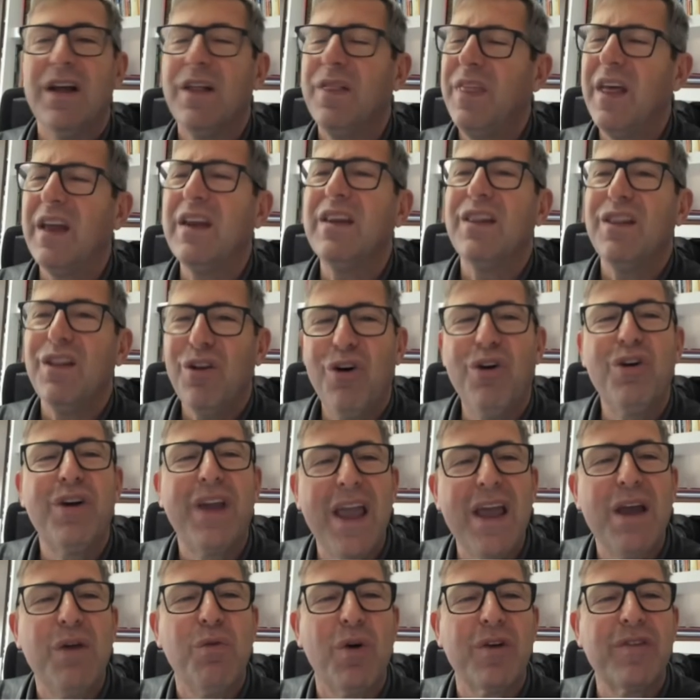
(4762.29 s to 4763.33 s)
That,
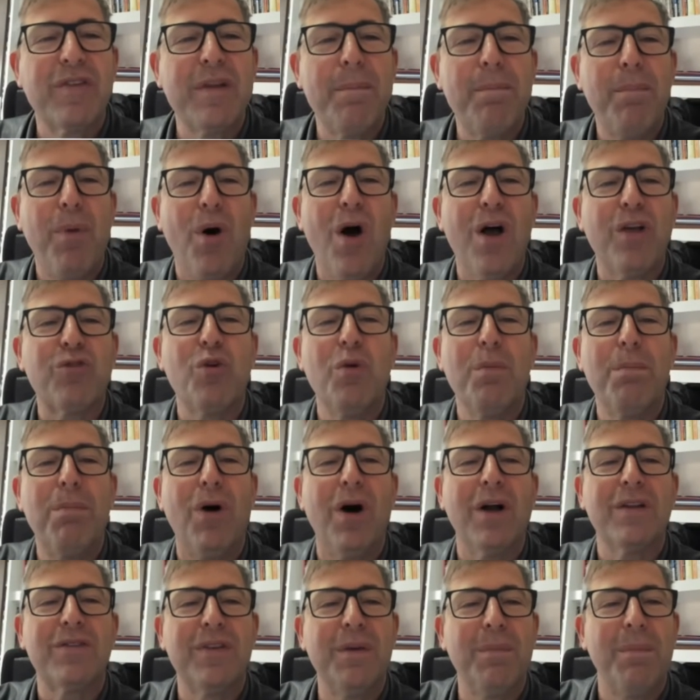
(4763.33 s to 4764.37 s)
okay, it was the boss who
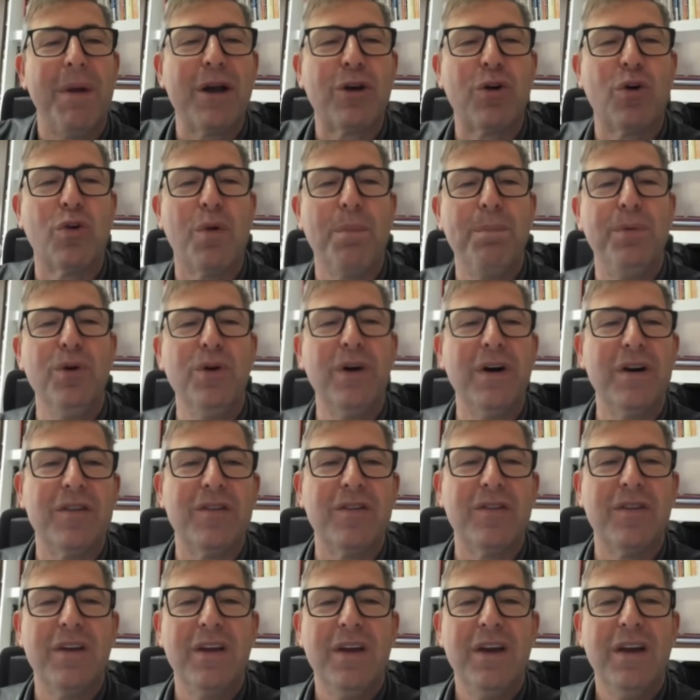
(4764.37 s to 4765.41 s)
bought the
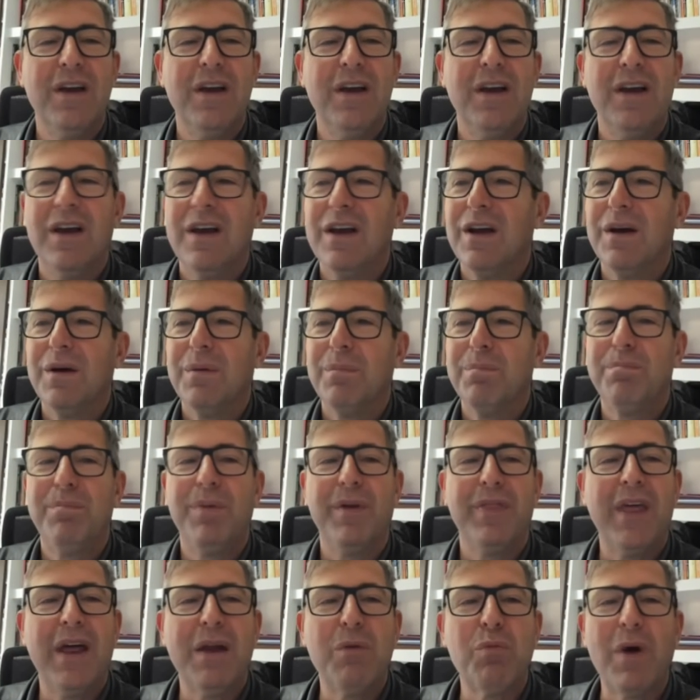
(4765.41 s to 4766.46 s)
microcomputers,
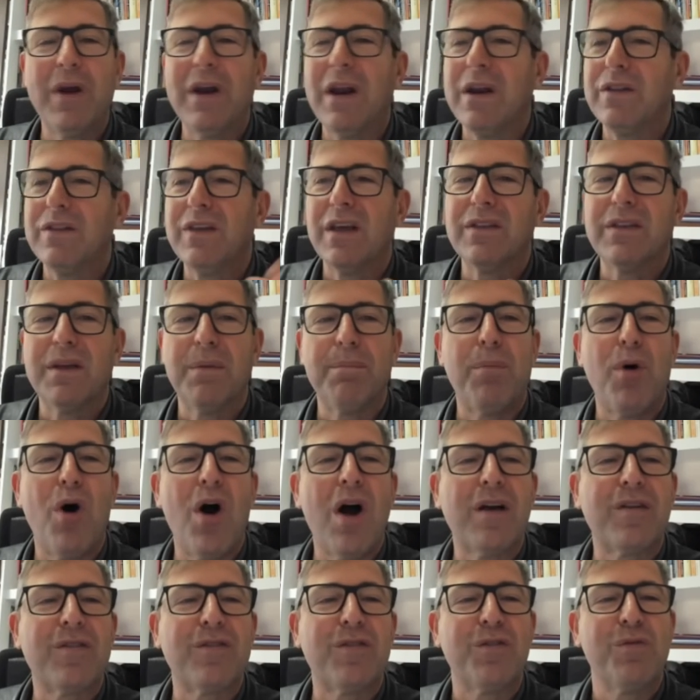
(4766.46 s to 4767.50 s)
but then when the
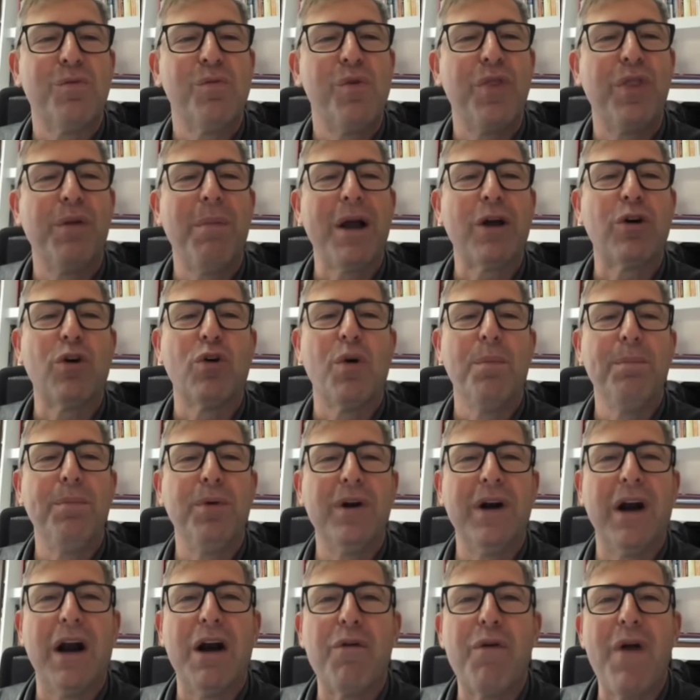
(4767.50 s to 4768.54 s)
box with the
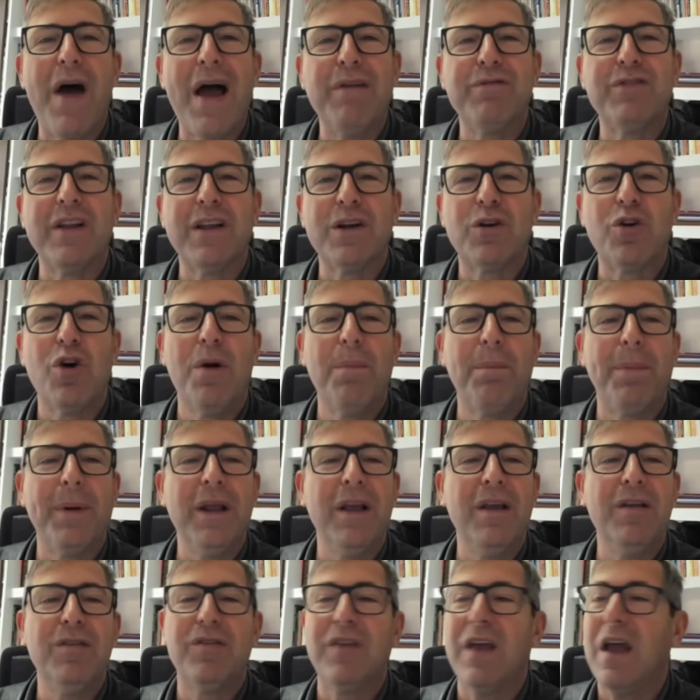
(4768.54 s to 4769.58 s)
microcomputer arrived at the company,
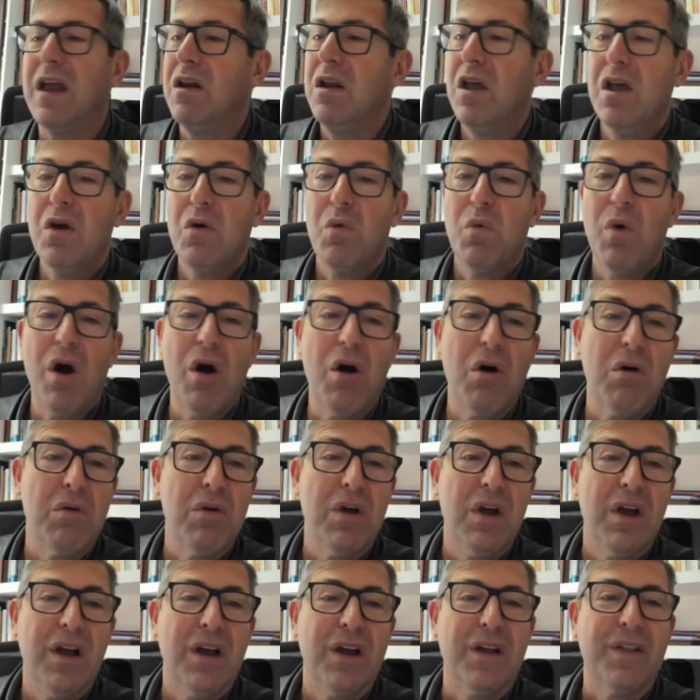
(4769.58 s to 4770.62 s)
he said, well,
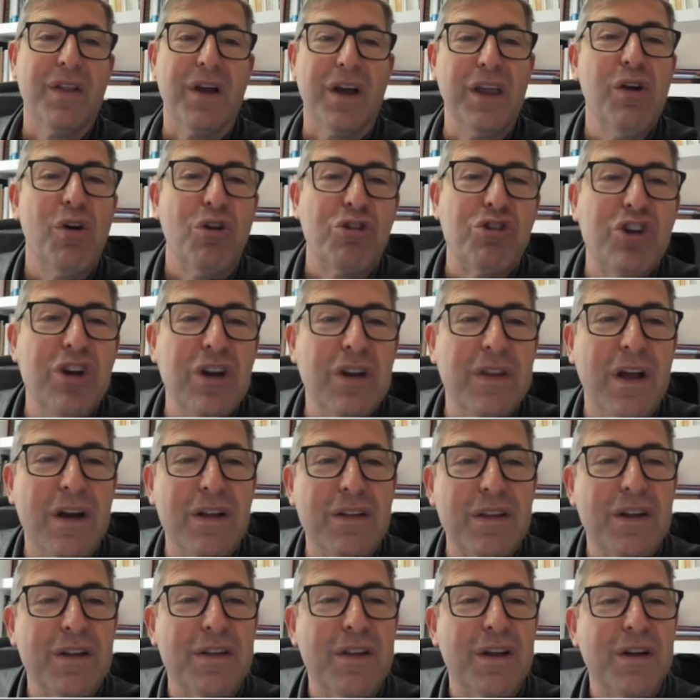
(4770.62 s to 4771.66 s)
he or she,
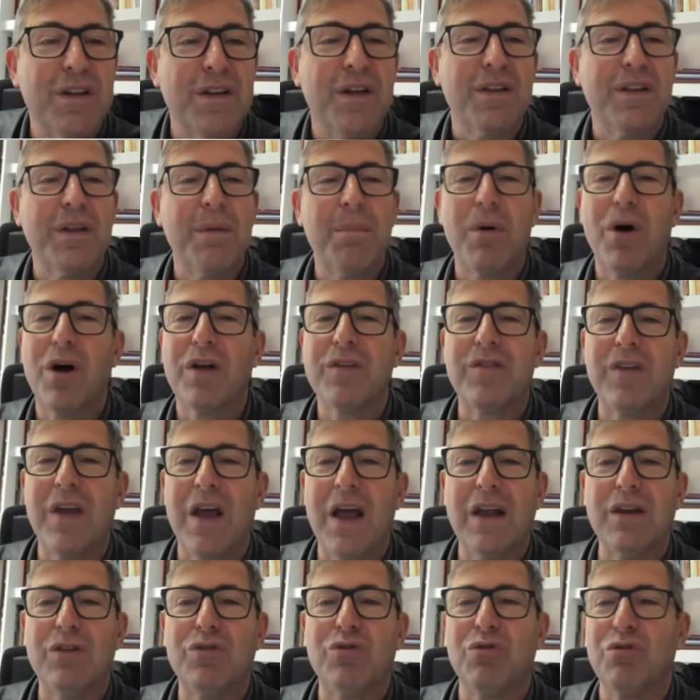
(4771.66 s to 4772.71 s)
the boss
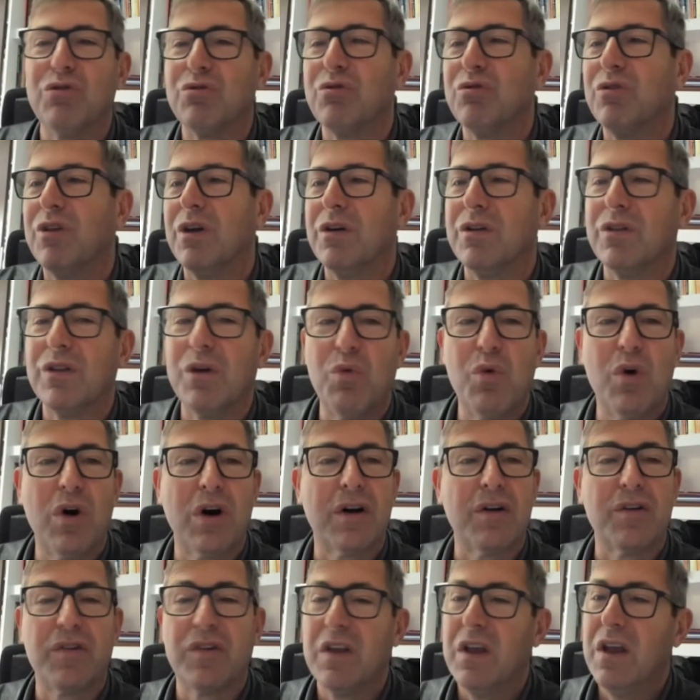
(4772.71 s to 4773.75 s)
said to the
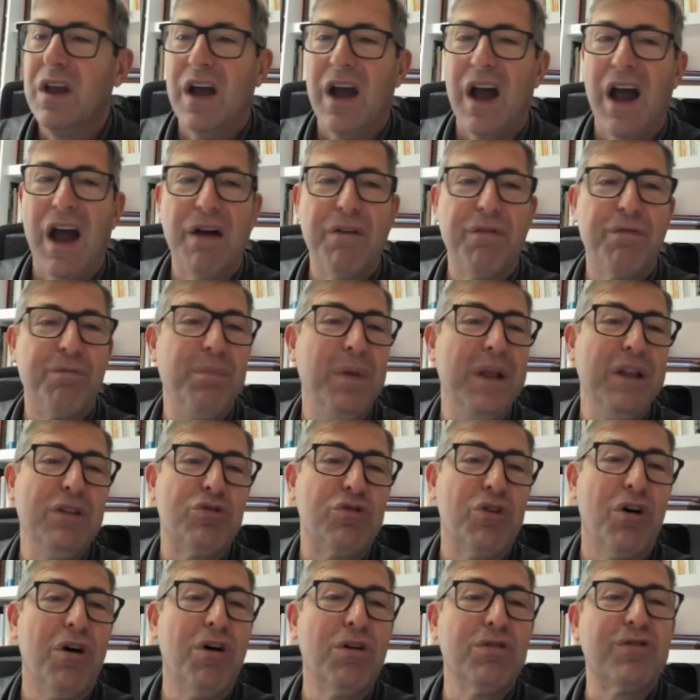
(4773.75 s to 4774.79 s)
workers, I've been
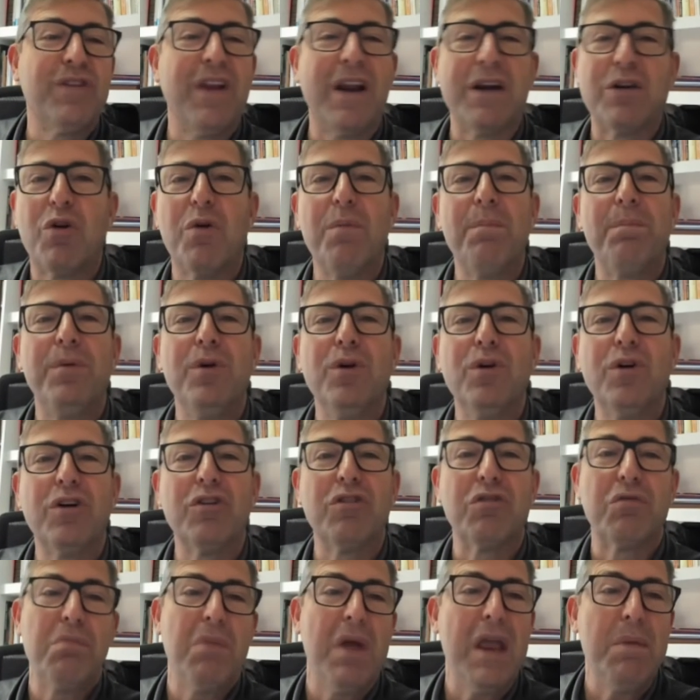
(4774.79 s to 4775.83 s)
told that
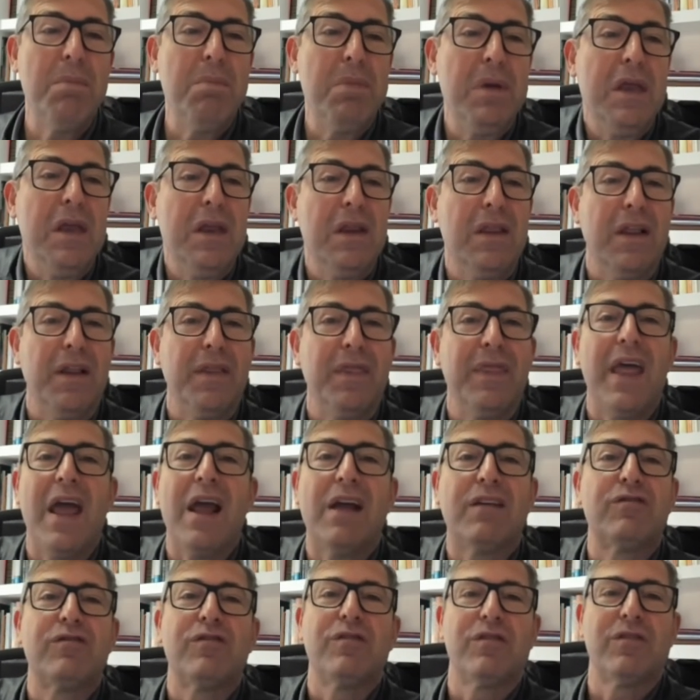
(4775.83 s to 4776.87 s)
computers may be the
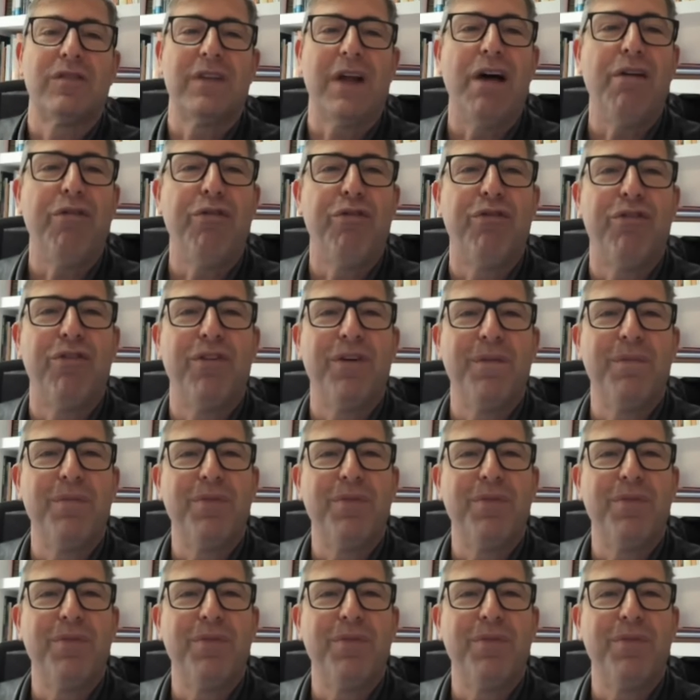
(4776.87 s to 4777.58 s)
next stuff.